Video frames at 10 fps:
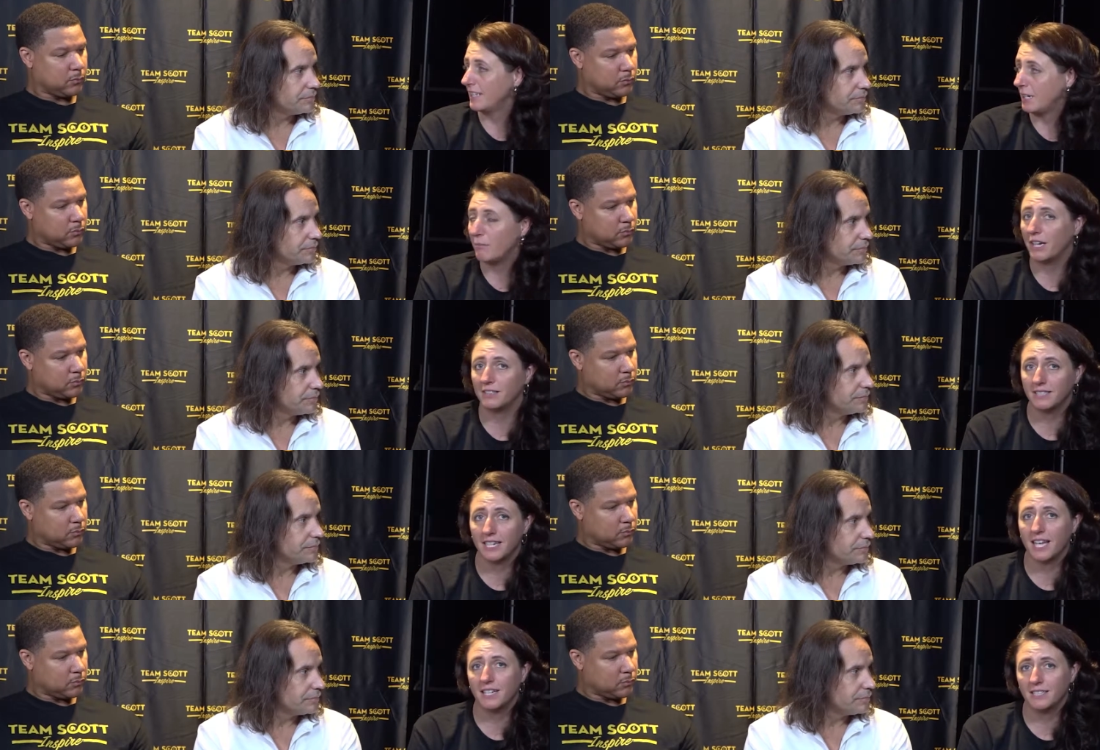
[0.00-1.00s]
Speaker 1: email to
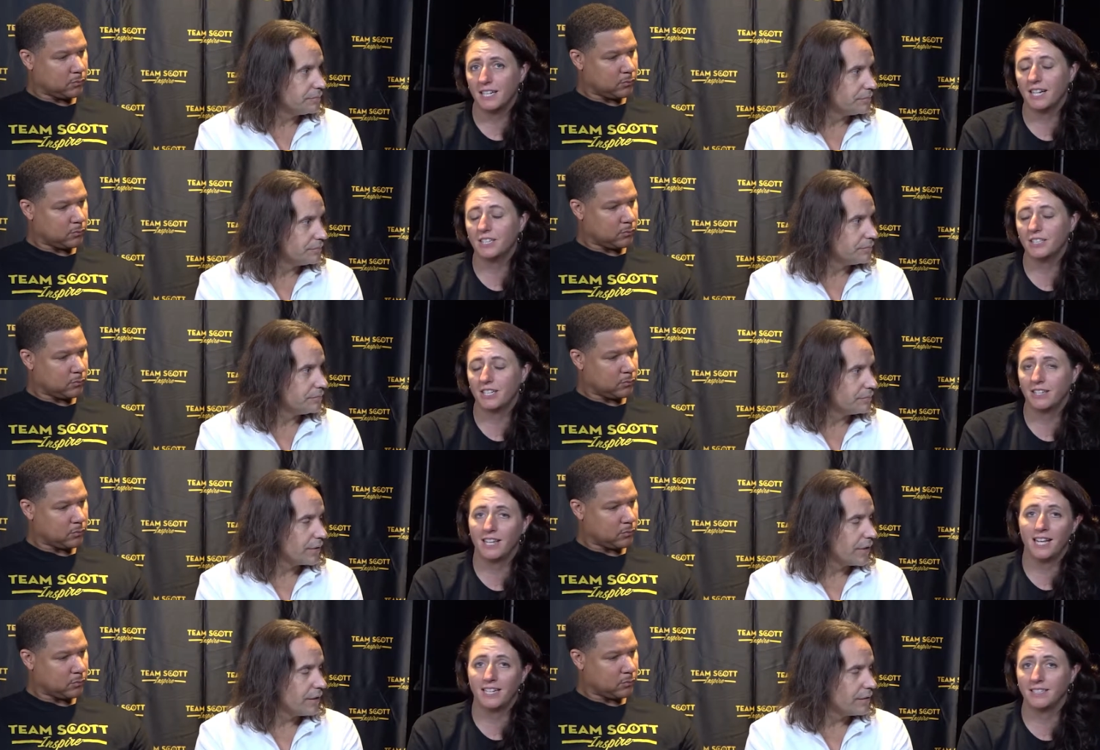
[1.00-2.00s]
get in touch, and
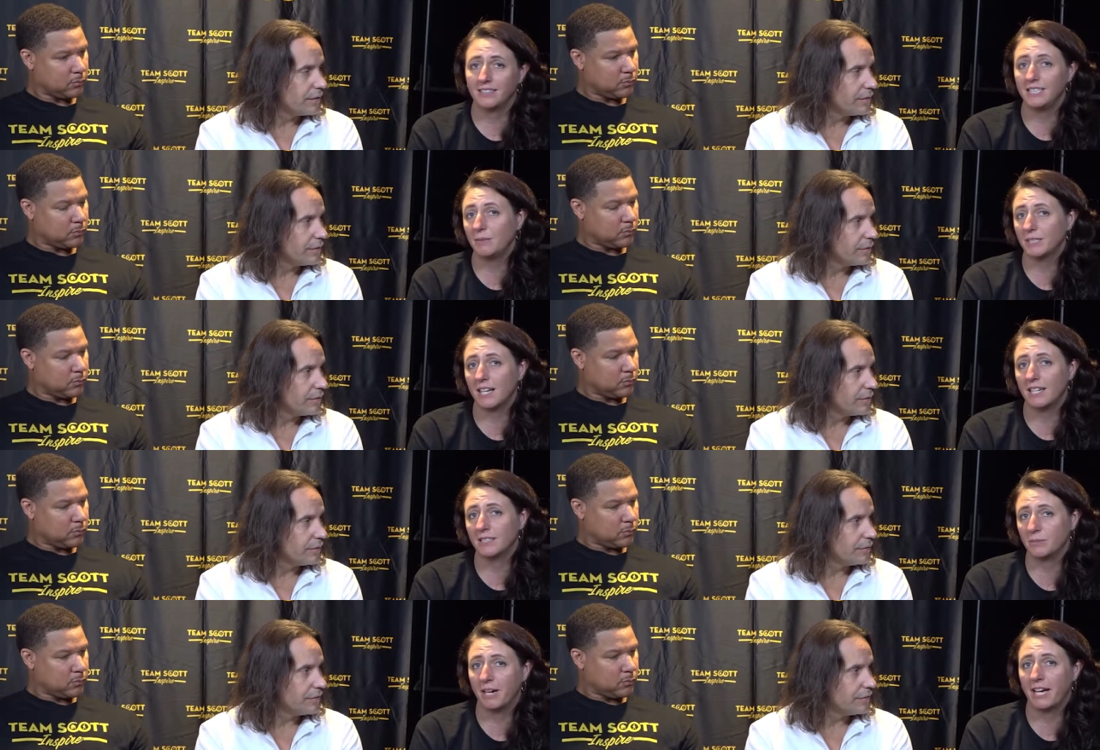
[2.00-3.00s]
that okay. is
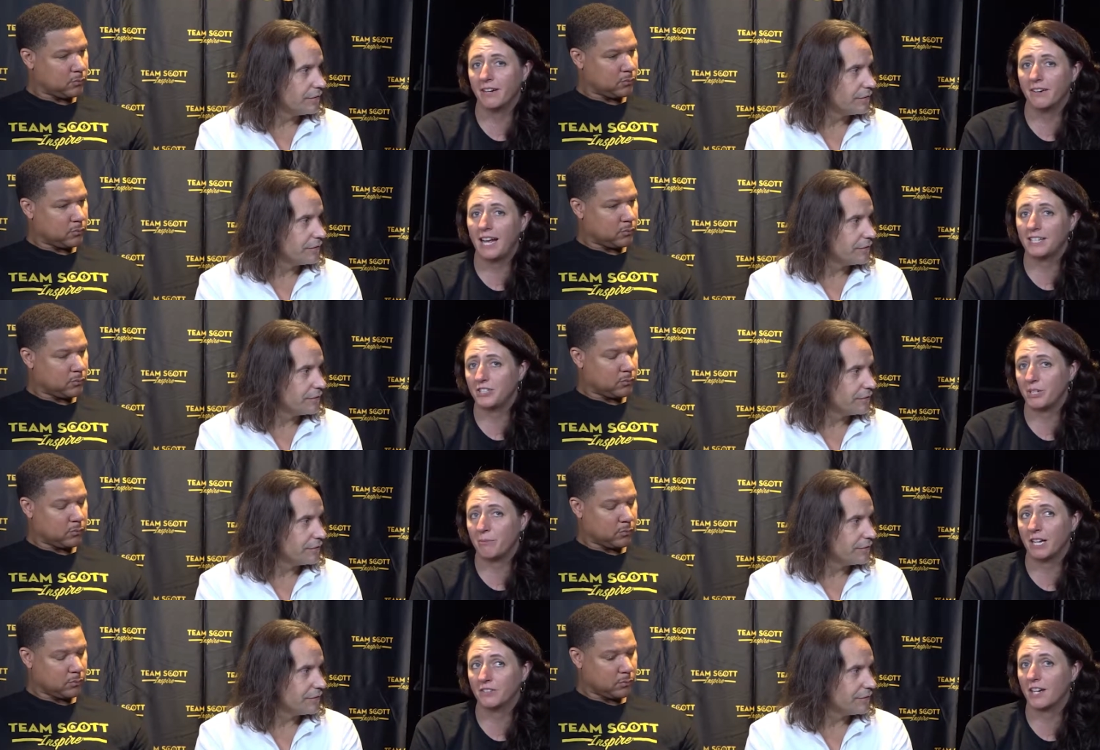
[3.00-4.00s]
teamscottinspire at
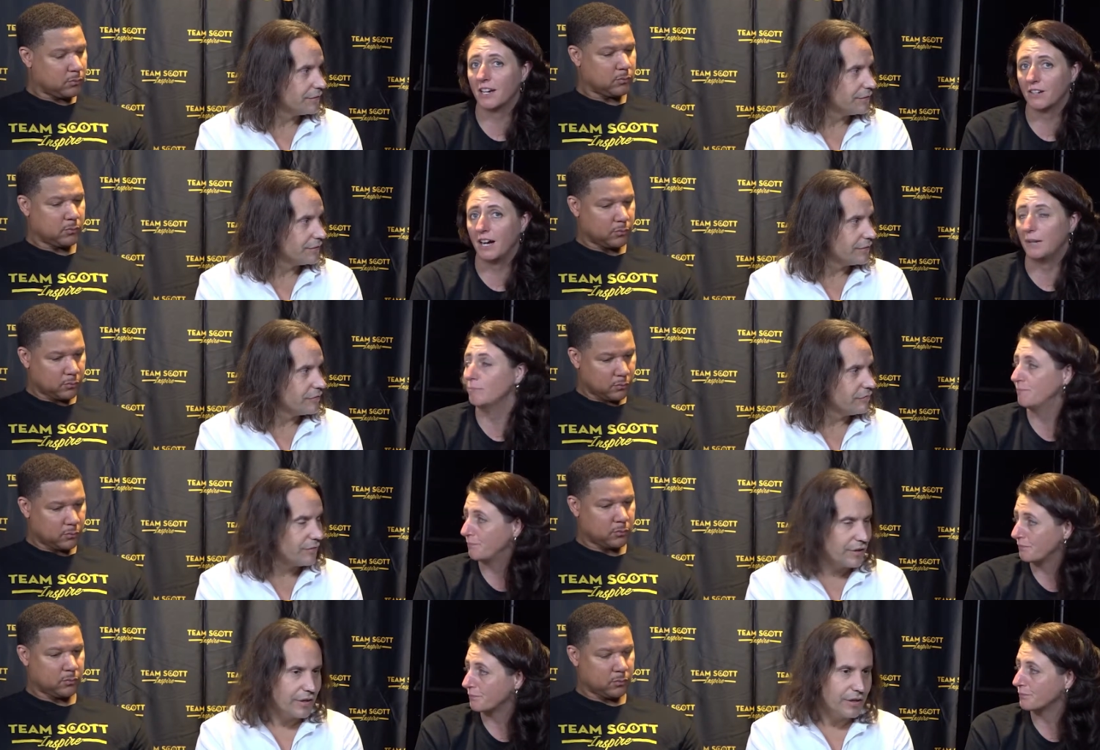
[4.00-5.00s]
gmail.com.
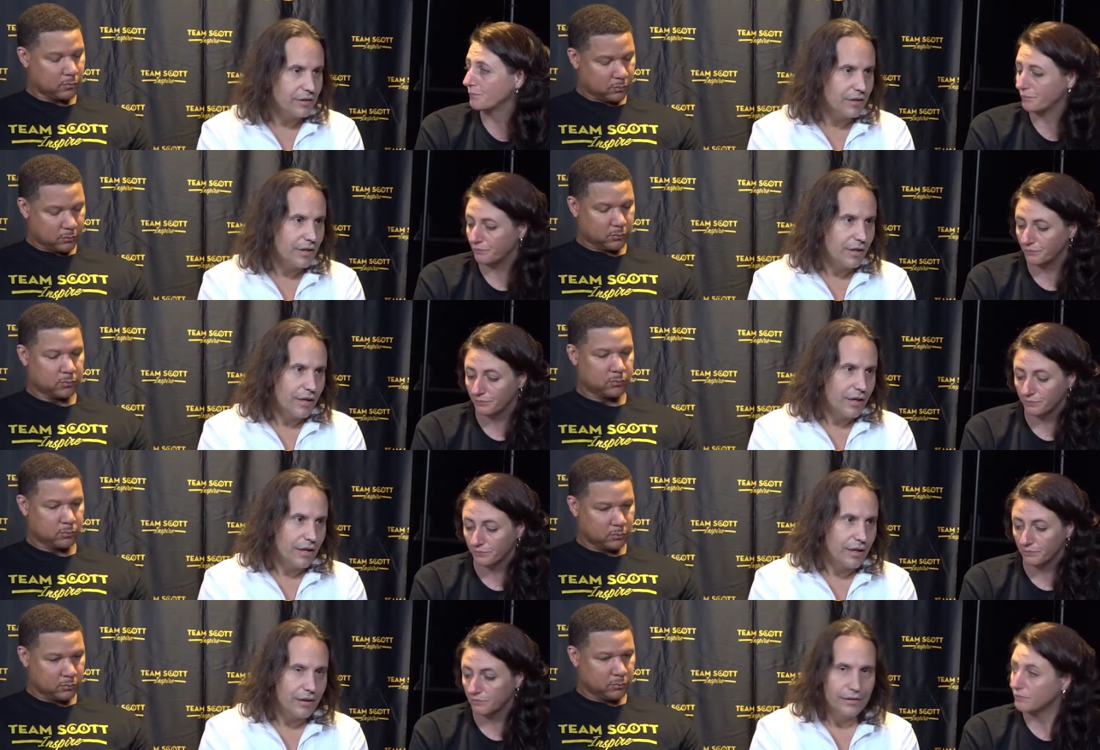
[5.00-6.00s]
Speaker 2: Very good.
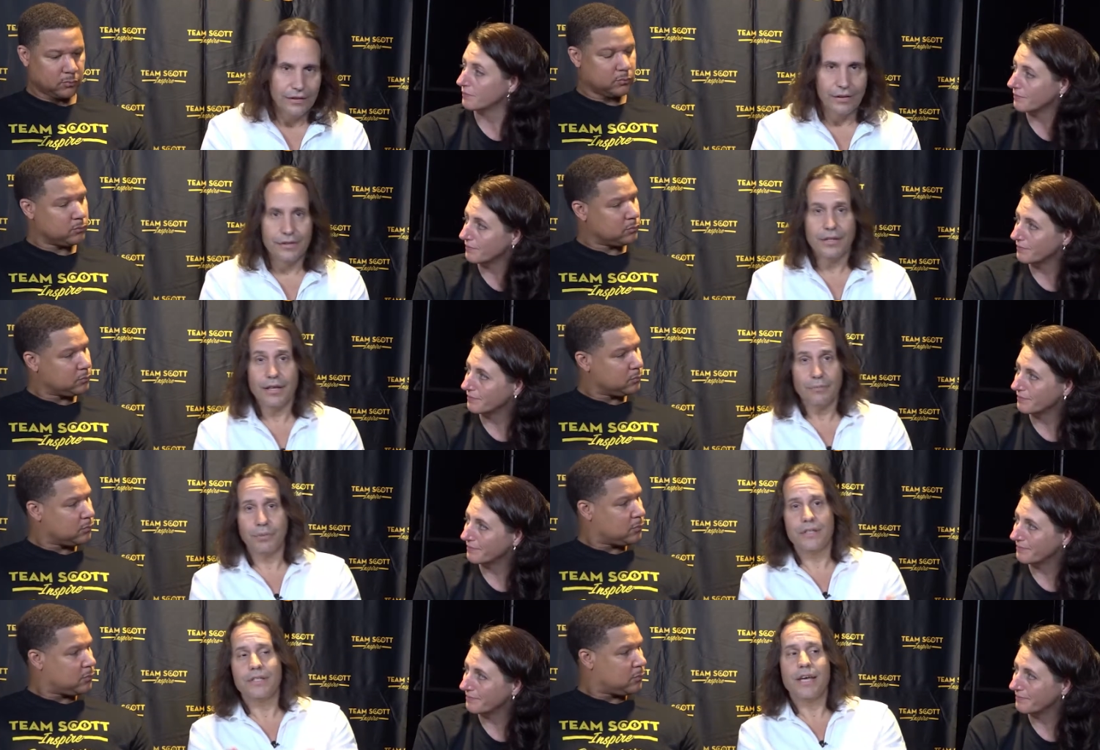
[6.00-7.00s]
And uh, take,
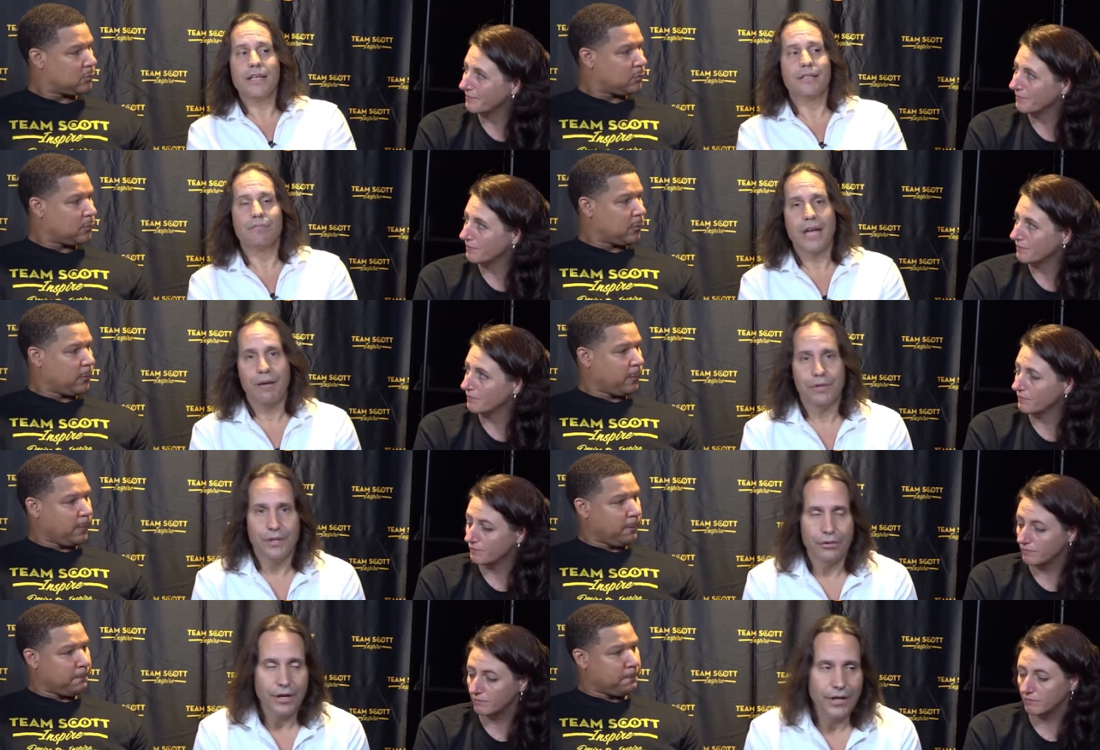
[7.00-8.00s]
please take some time to
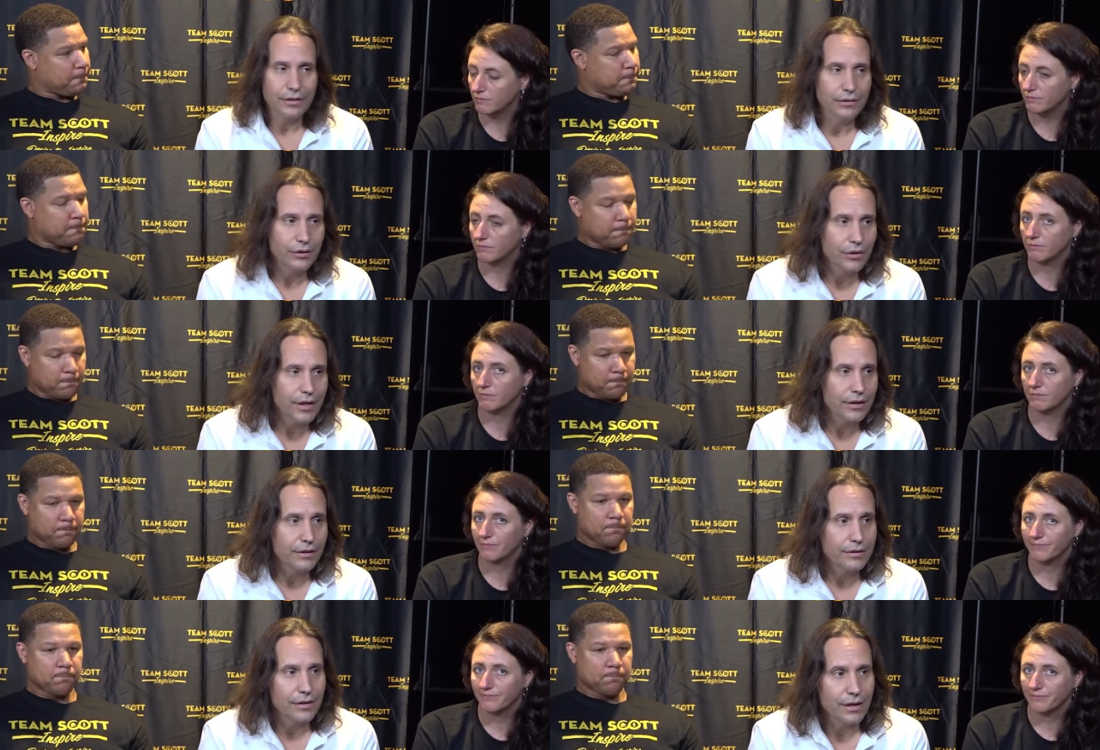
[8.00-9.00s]
donate to look at
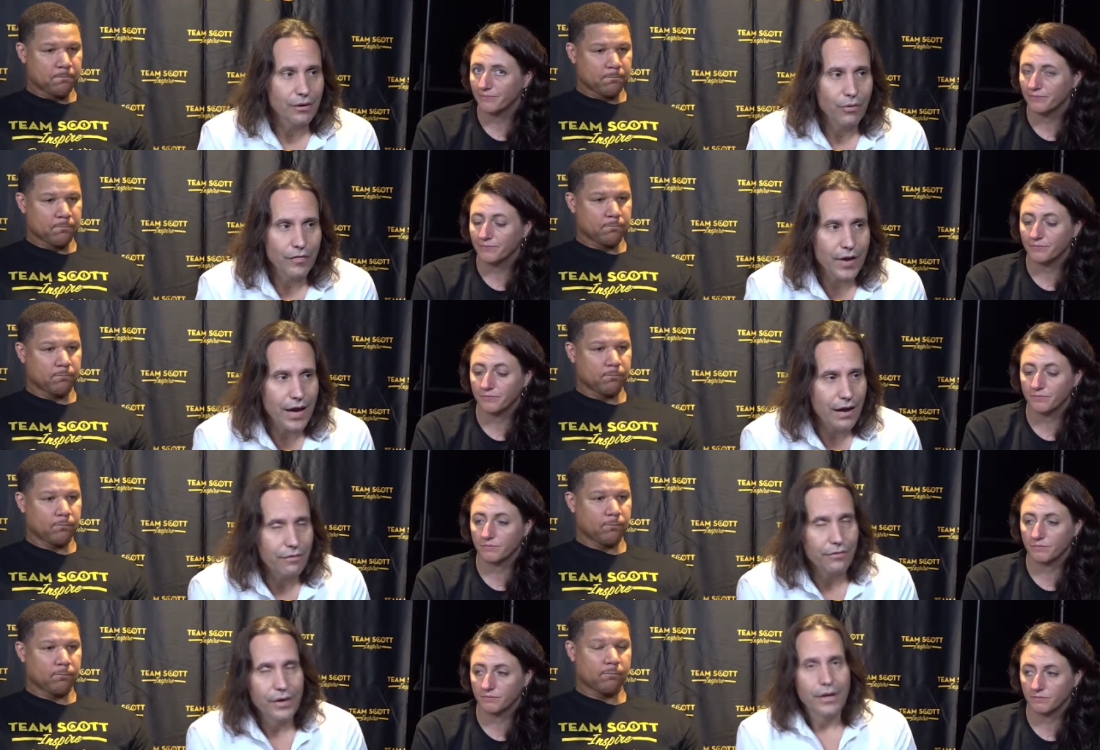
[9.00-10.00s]
uh, what they
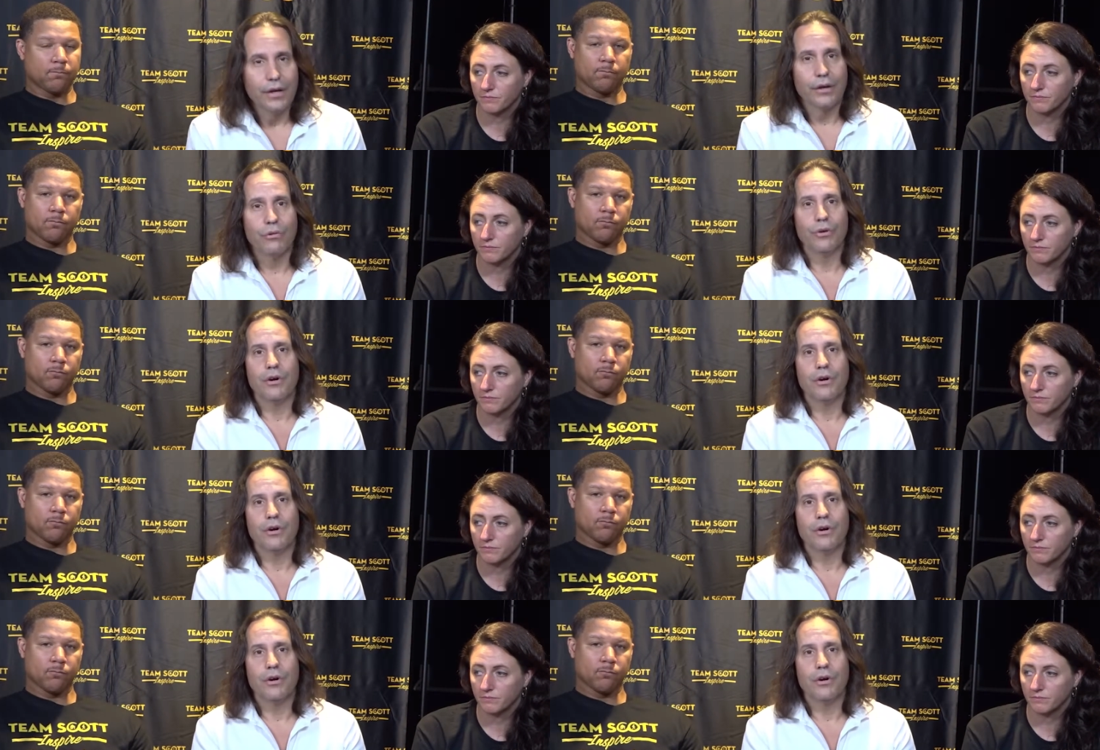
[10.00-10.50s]
have going